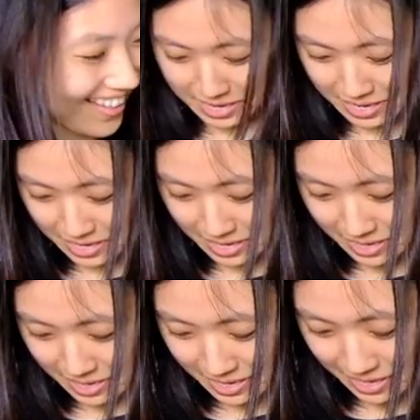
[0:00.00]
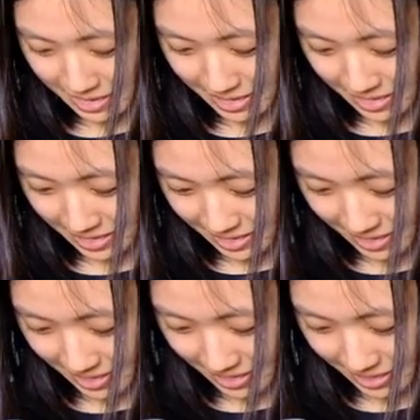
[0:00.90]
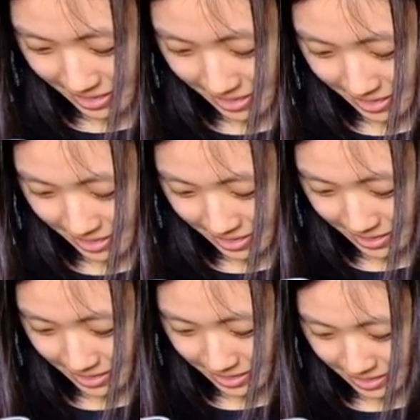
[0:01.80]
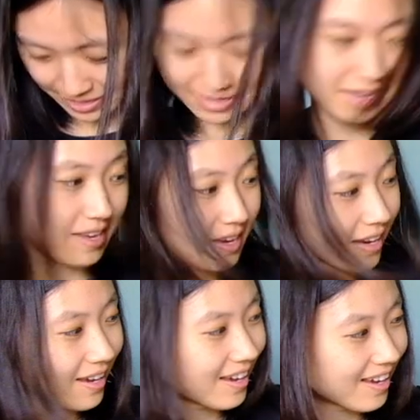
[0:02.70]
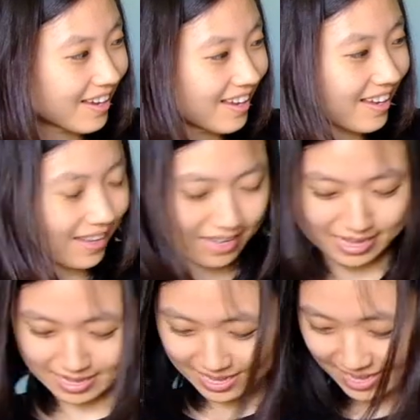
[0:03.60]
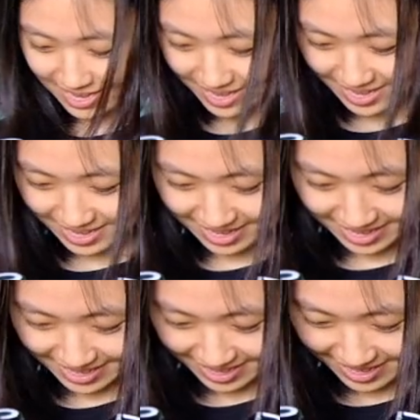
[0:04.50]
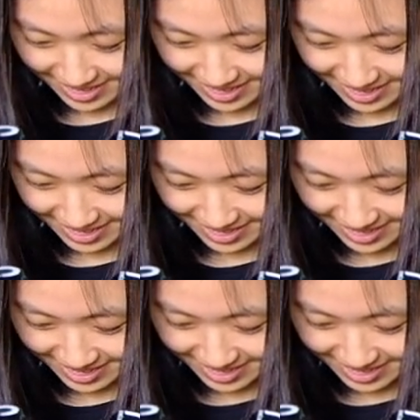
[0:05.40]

(not speaking)